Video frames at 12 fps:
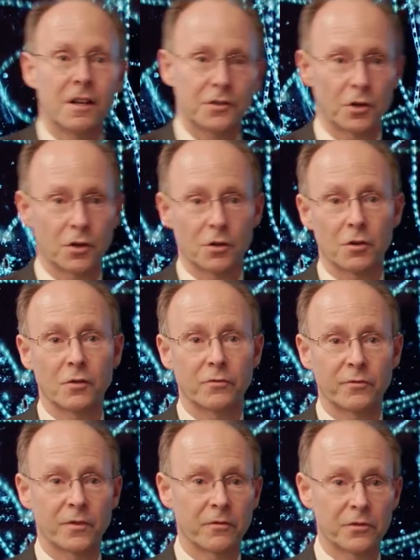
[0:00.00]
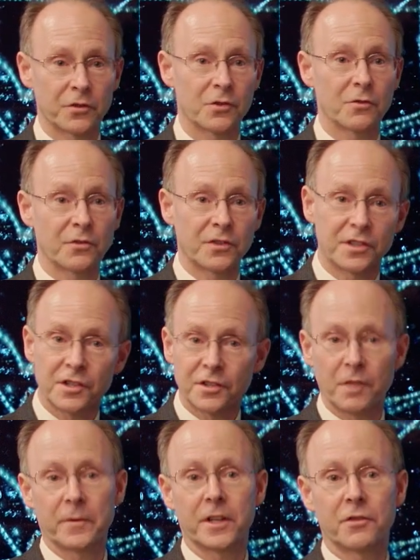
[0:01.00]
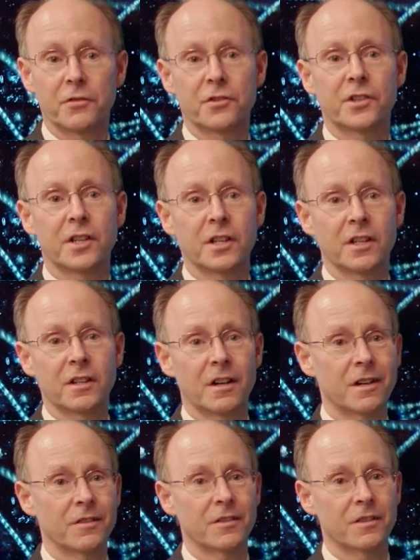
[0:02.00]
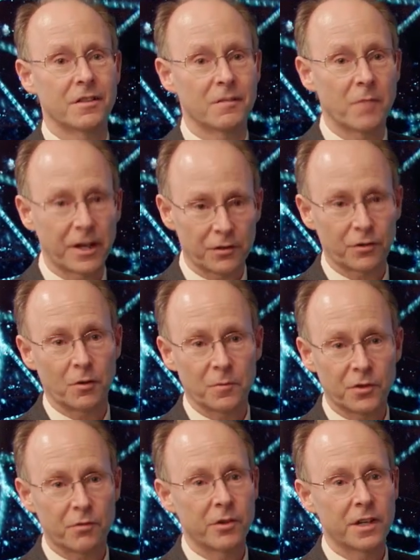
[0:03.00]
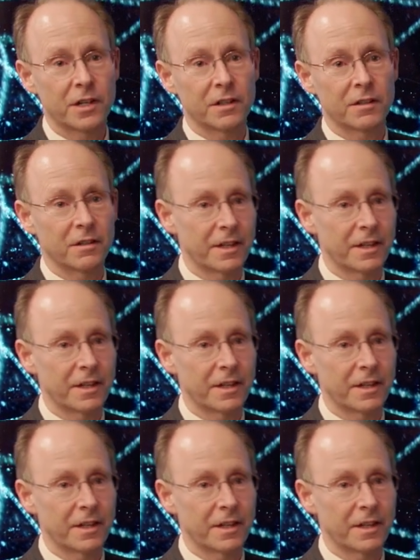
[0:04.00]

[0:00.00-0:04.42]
So if the students see something interesting on the microscope screen,